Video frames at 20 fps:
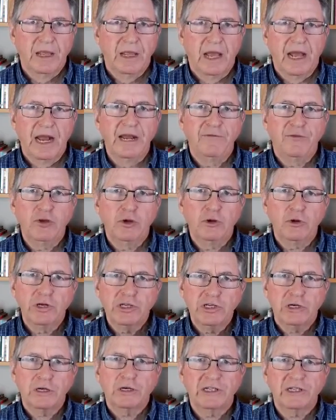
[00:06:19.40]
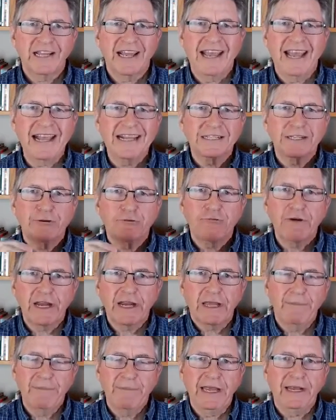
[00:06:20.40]
And if your doctor hasn't
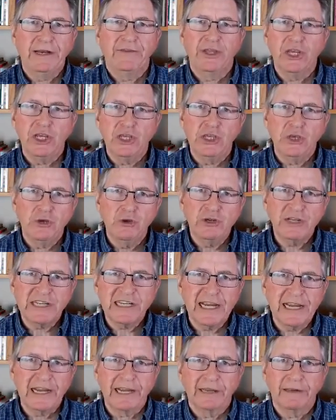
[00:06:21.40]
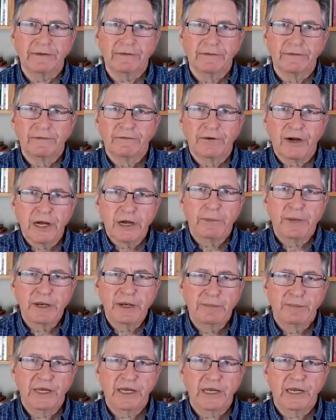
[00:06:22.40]
recommended that you take
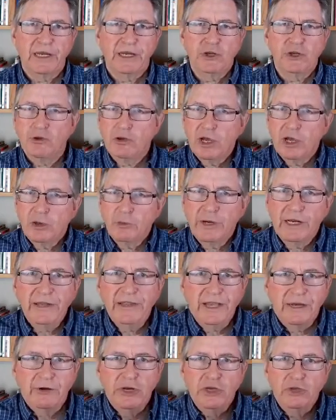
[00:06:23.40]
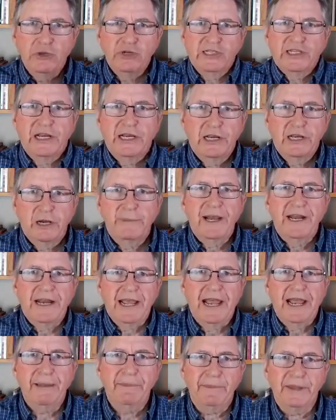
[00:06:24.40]
vitamin B and you go in there and you say, I'm
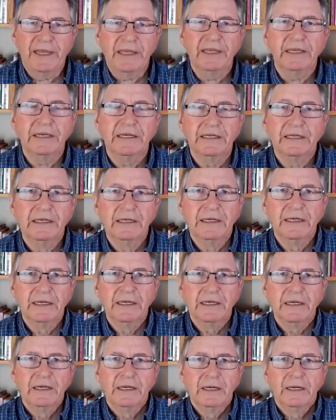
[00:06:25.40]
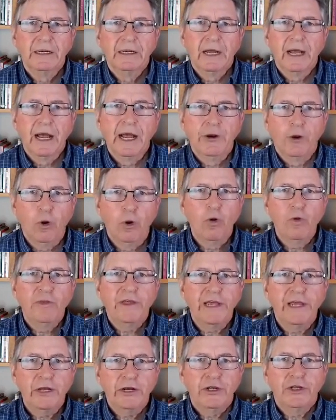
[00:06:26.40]
unhappy, and all
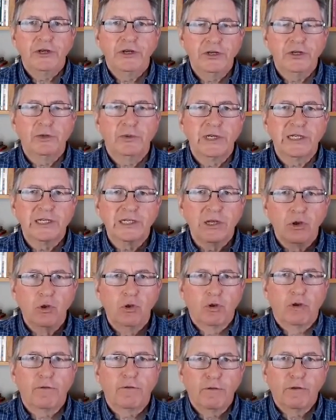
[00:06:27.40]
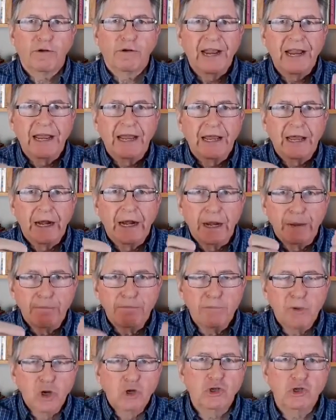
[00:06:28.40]
they're going to do is look for an
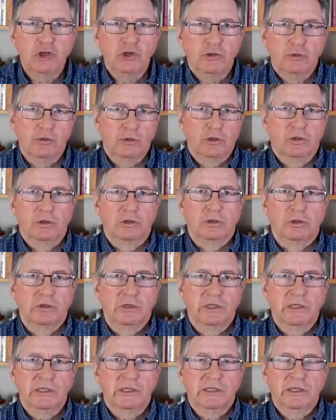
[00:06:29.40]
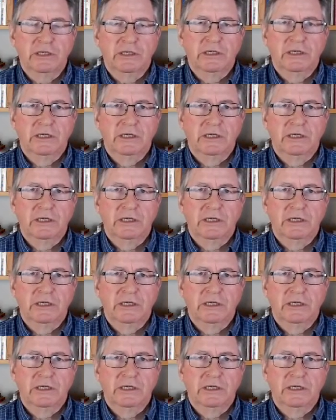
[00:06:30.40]
emotional cause,